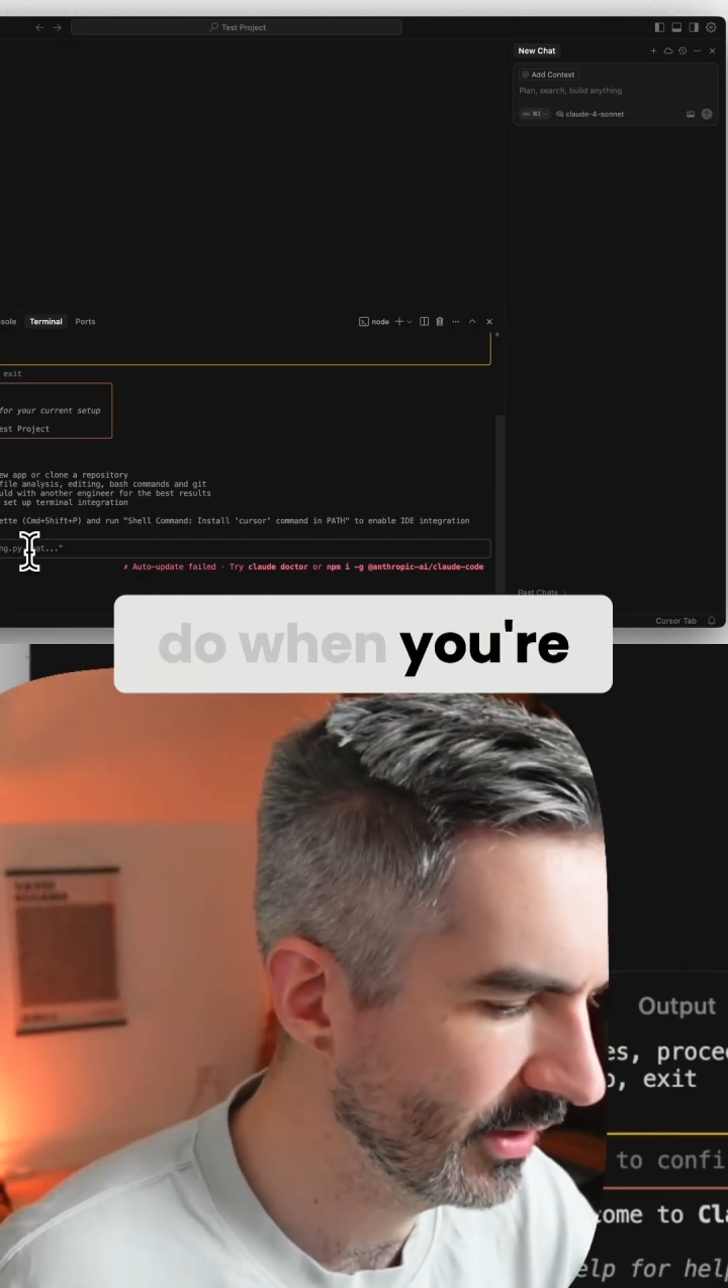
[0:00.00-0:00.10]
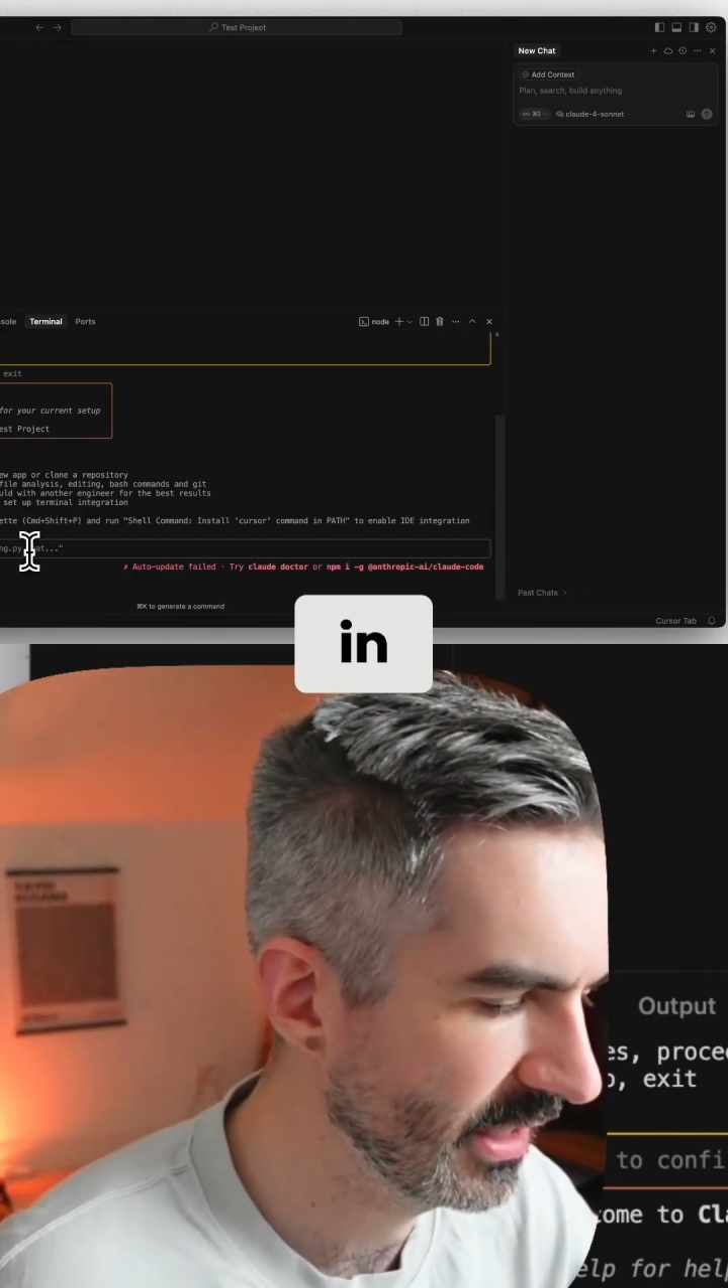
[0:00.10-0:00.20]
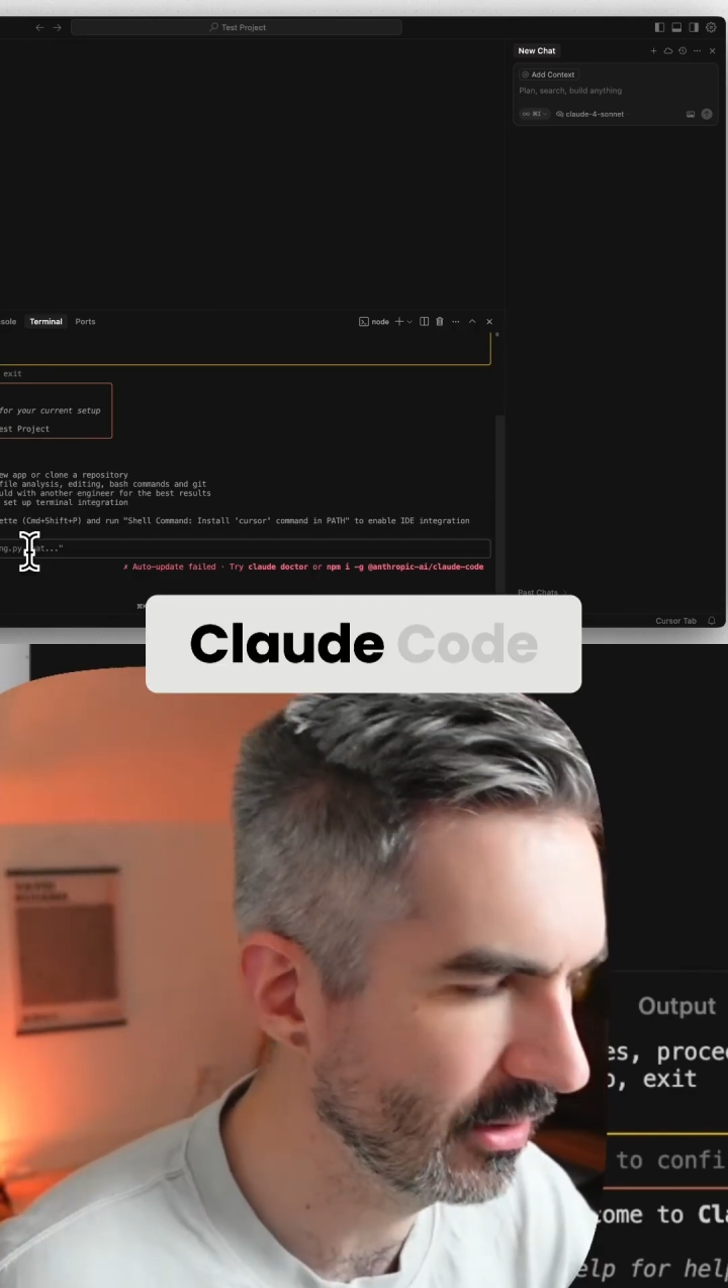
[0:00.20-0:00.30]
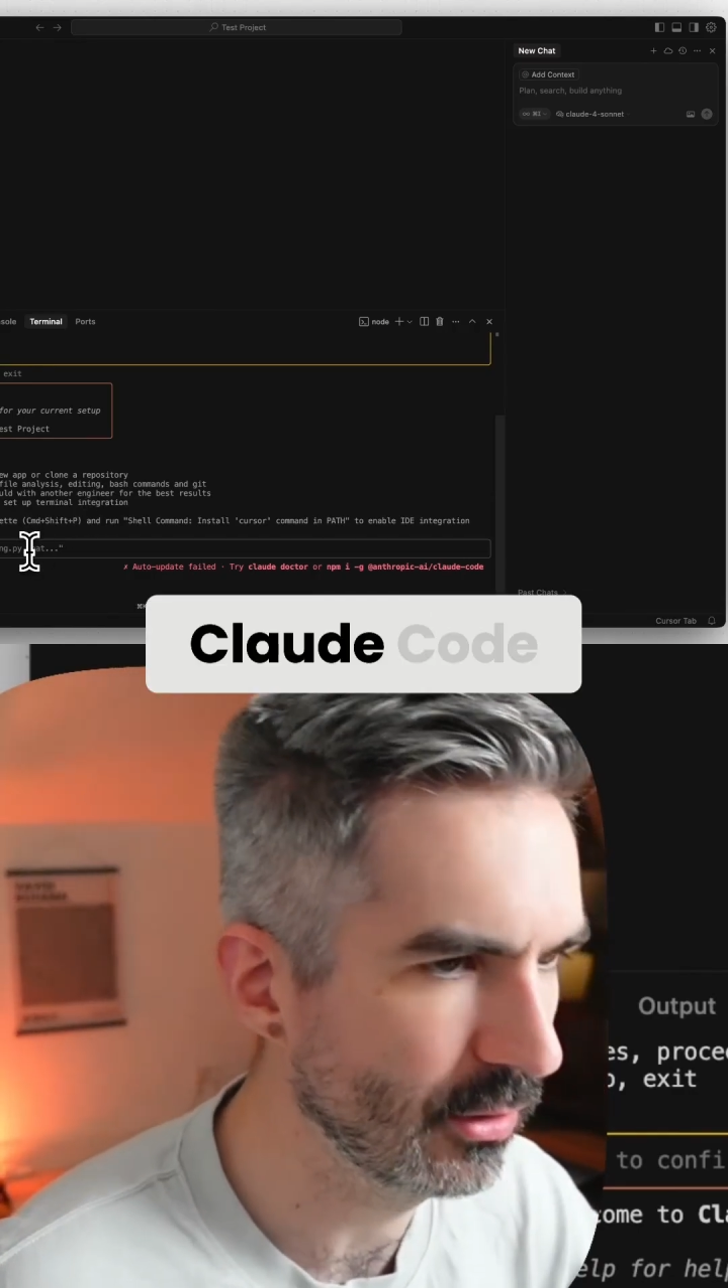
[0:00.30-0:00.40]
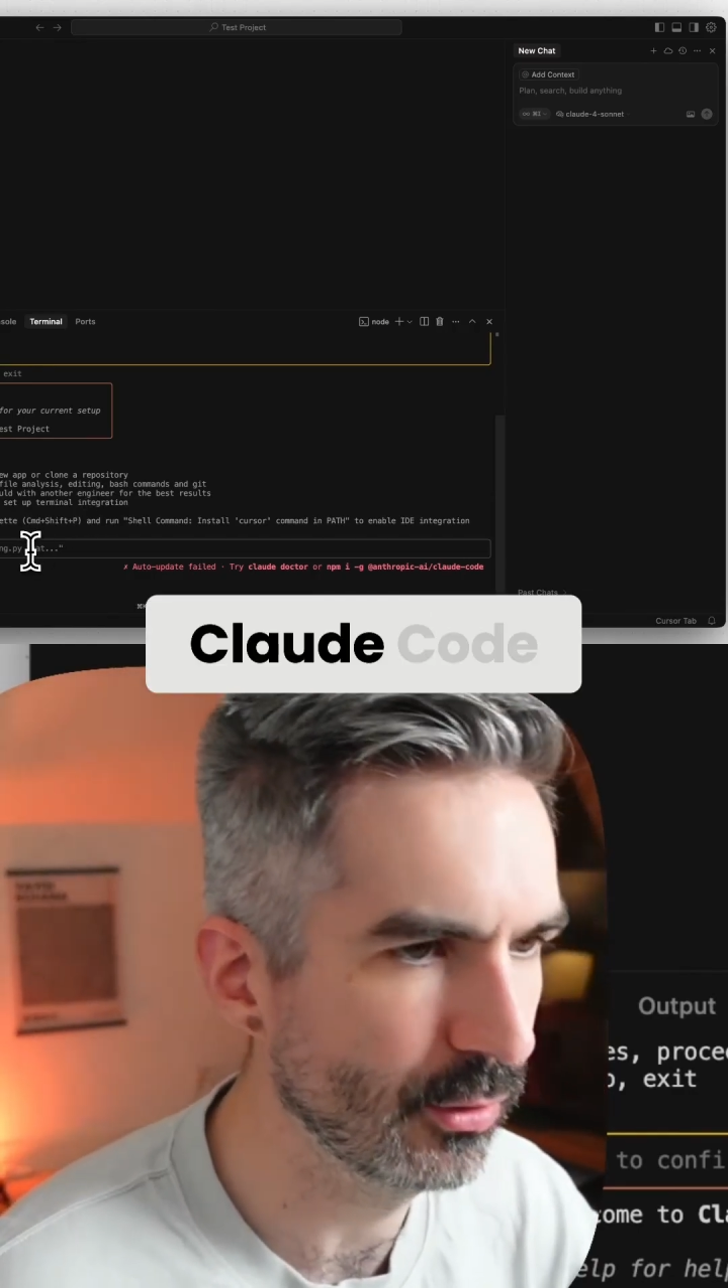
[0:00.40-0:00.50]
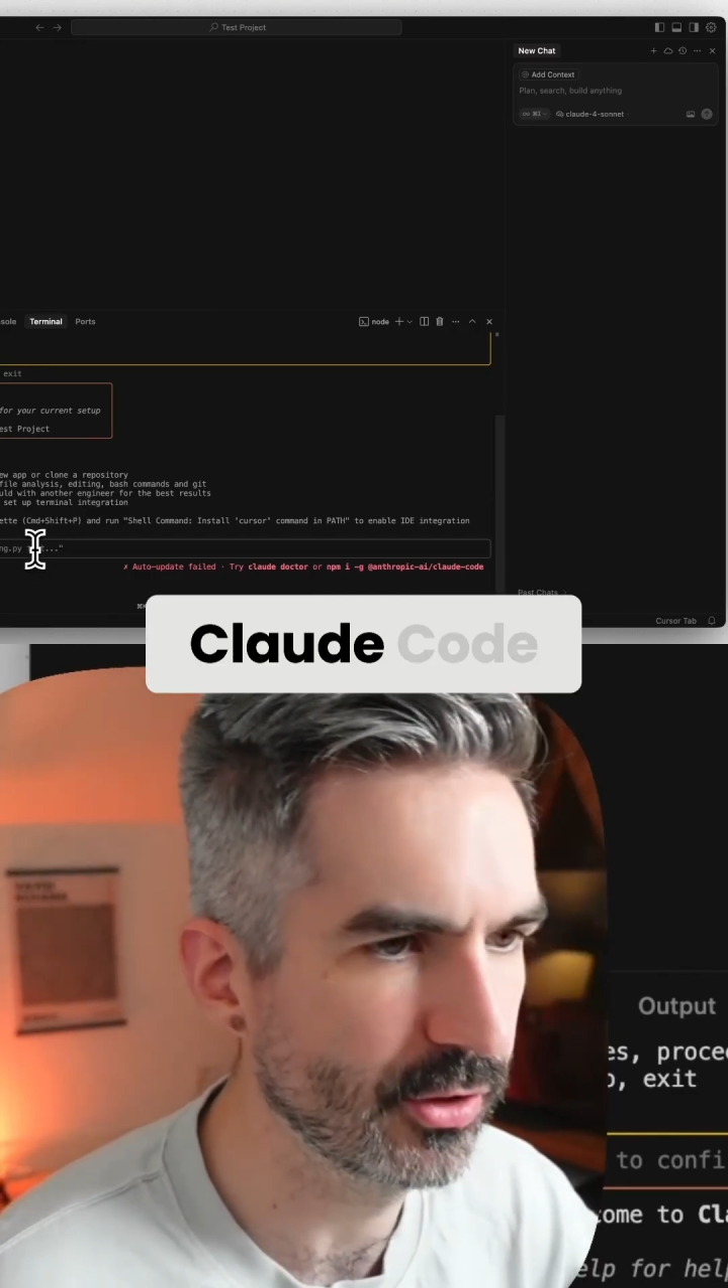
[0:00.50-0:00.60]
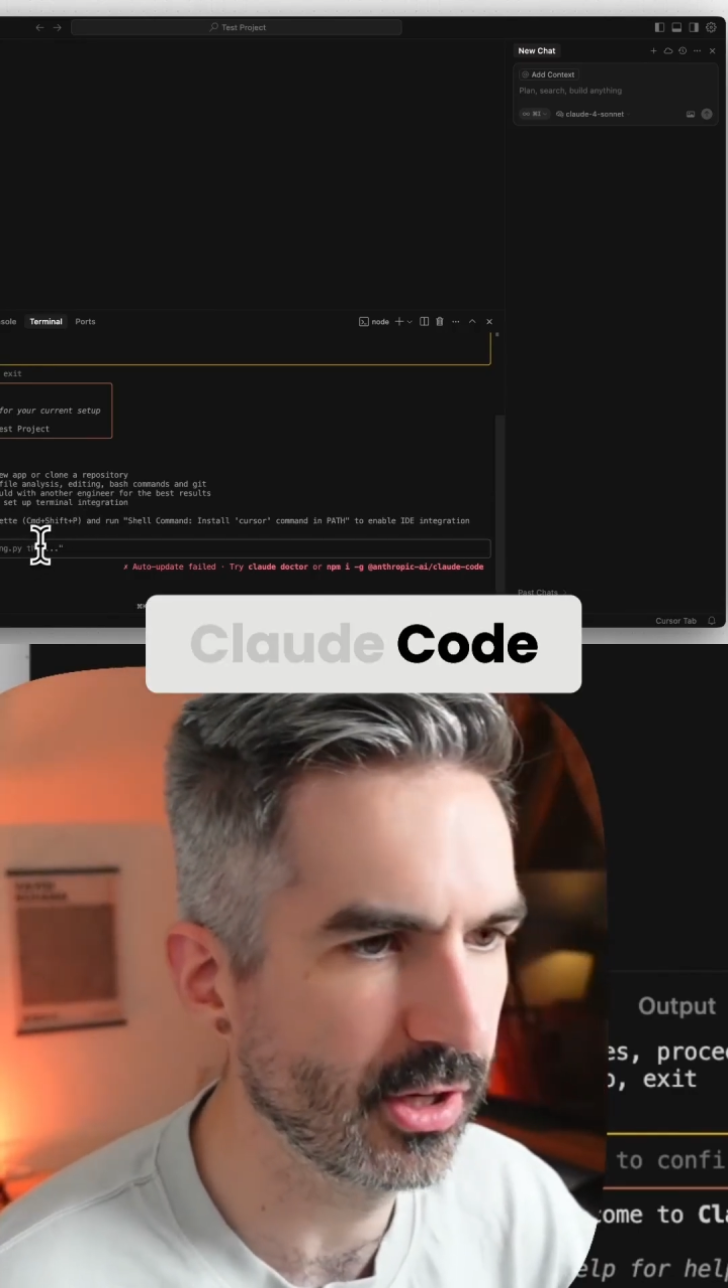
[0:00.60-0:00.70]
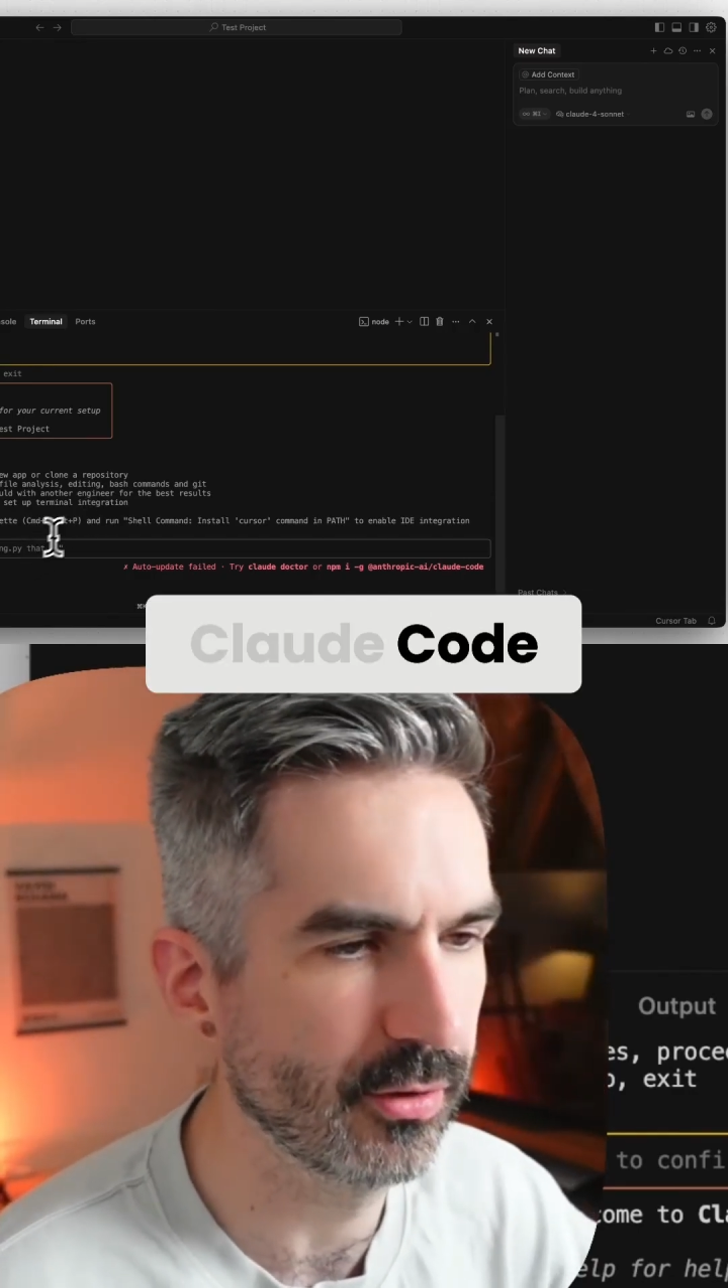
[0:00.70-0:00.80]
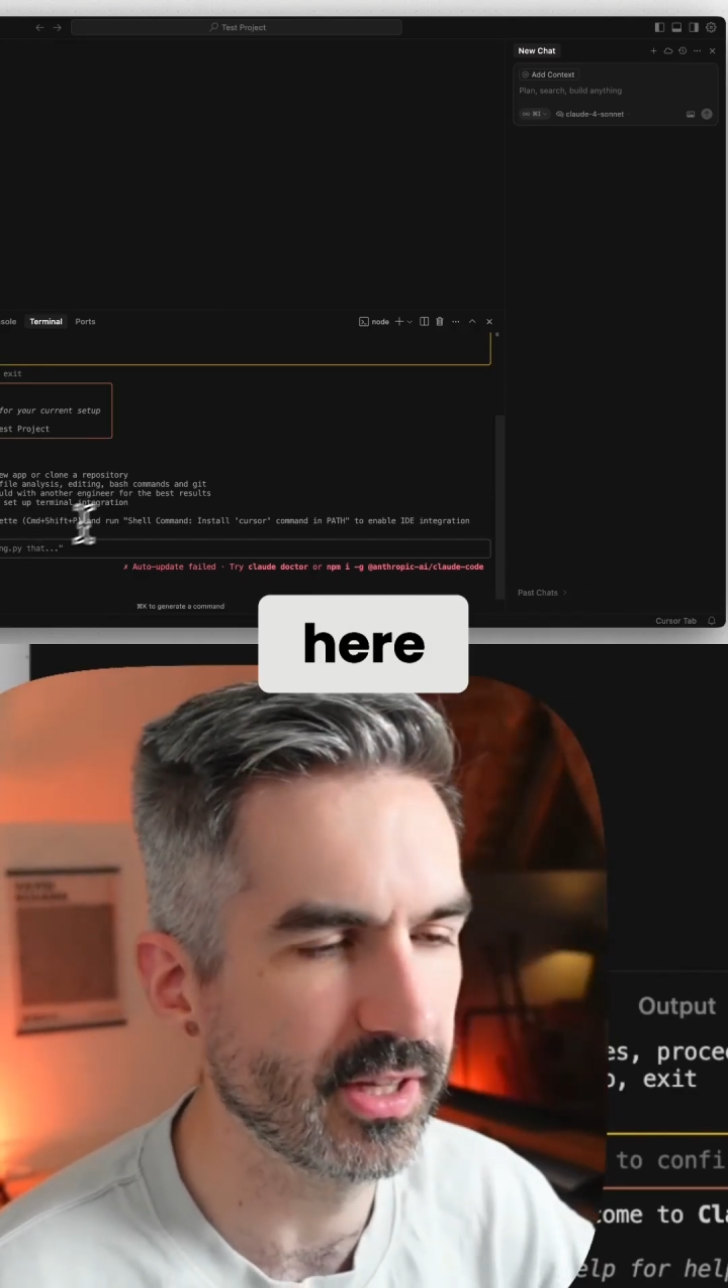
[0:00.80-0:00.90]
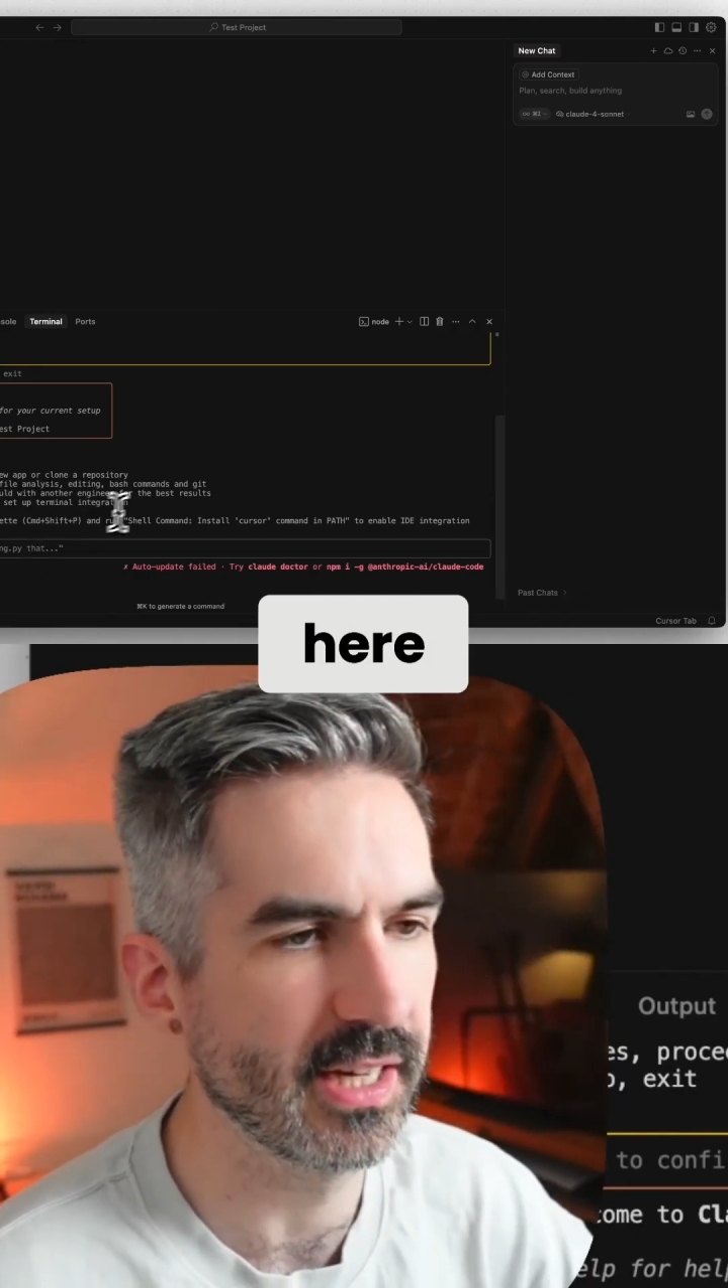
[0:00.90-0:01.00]
in Claude
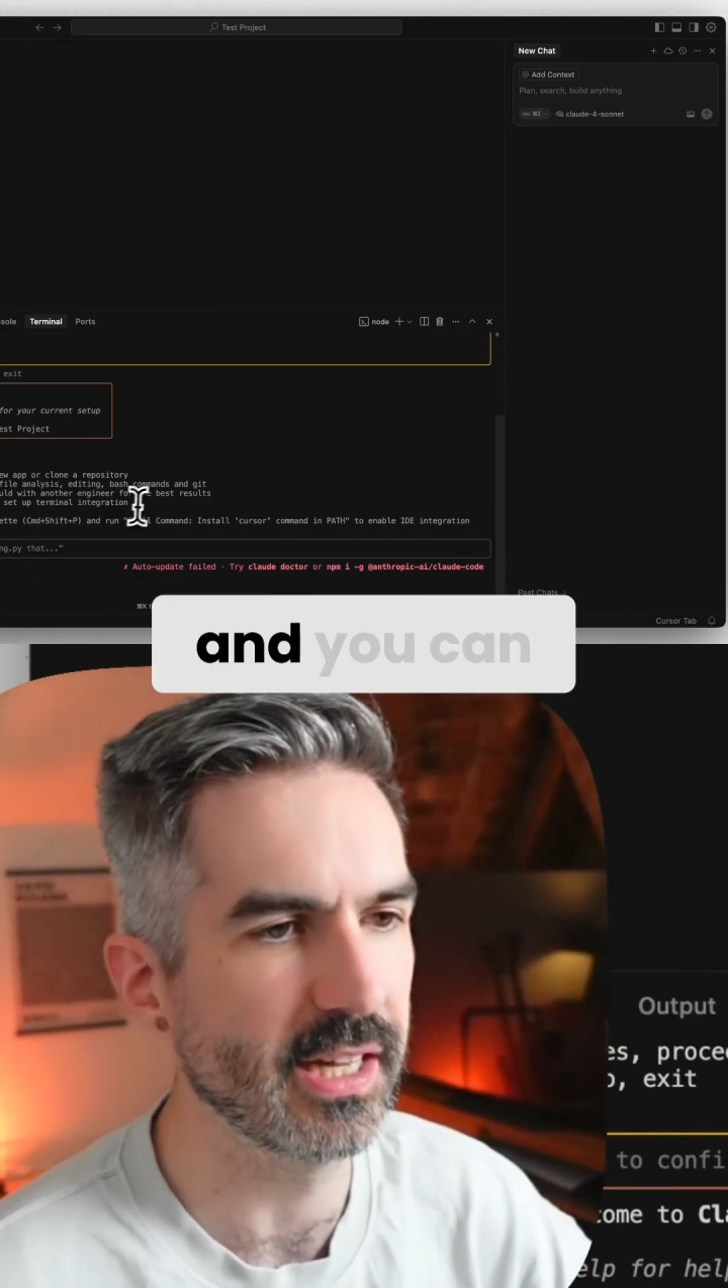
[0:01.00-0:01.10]
Code here,